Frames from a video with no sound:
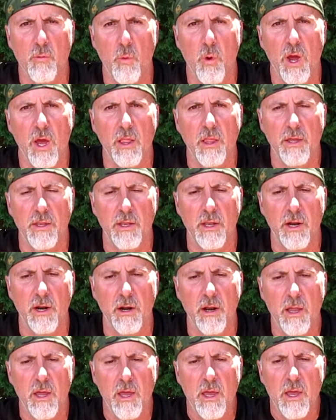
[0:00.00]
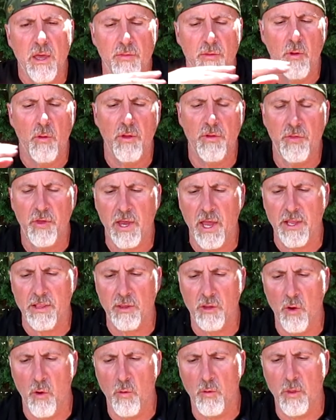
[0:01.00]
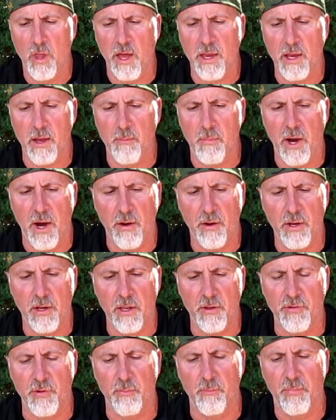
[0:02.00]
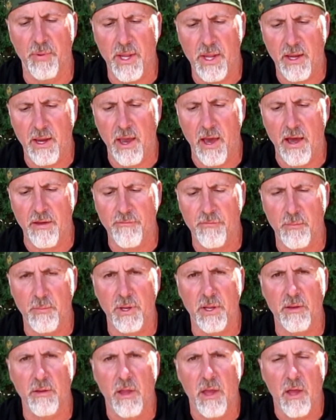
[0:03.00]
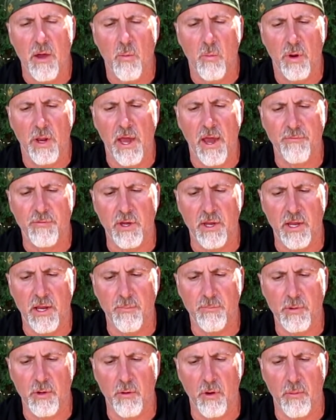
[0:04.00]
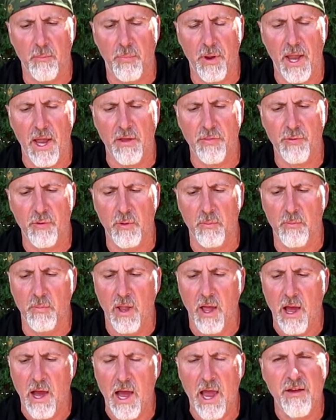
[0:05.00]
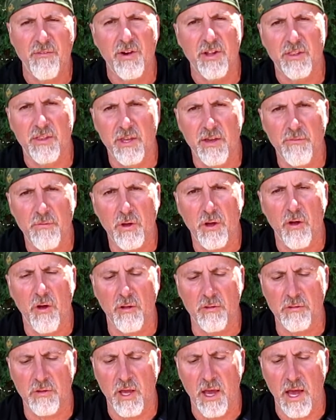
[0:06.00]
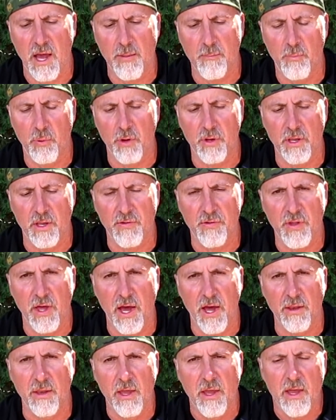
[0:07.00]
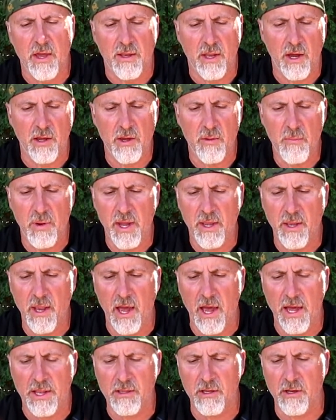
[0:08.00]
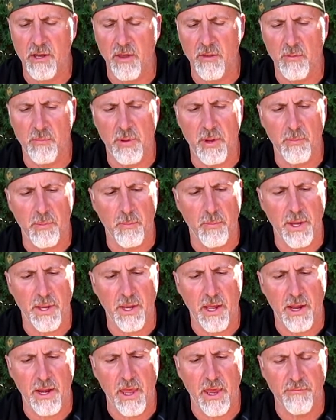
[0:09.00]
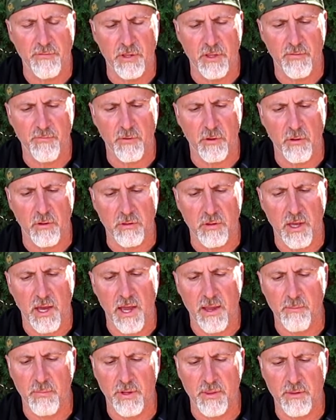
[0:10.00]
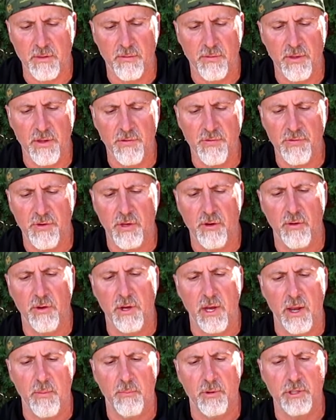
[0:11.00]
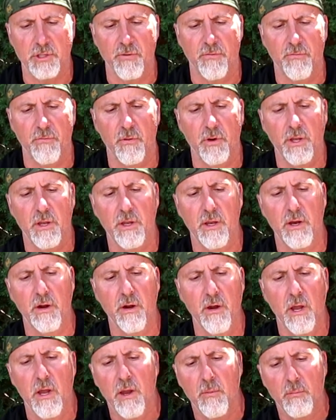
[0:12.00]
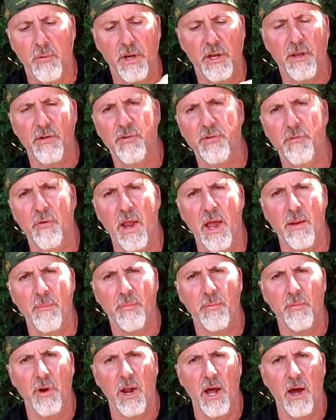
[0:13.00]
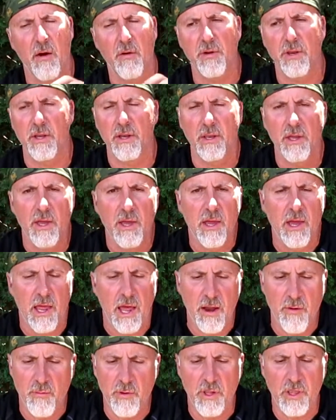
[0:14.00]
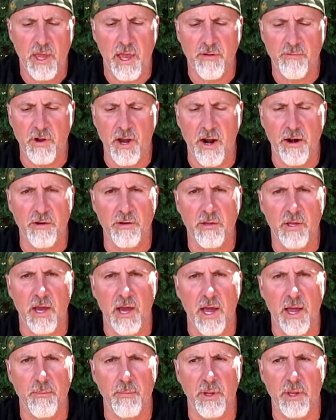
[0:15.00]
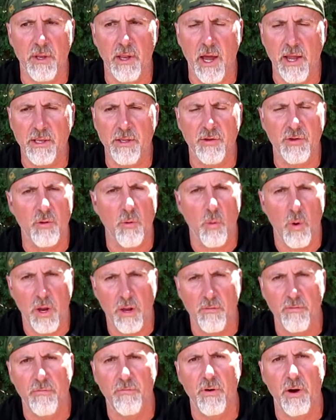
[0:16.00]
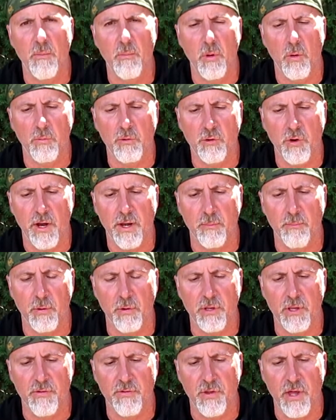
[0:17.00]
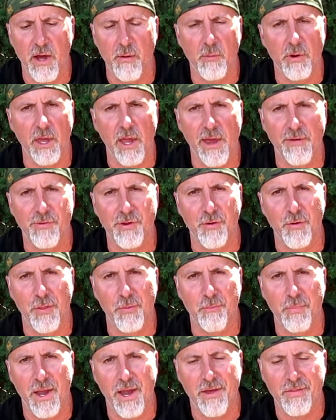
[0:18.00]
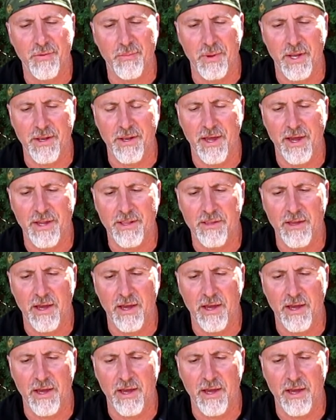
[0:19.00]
well in there. The only thing I don't like about it, and it's a big con for me when I have to get up to go to the bathroom, I have a difficult time putting these on. Now you may not, and other people may not have a difficult time, but this, you know, you got to put your foot in there, bring the strap around, and I really have a hard time, and I just don't want to fumble trying to put these on when I have to go to the bathroom at night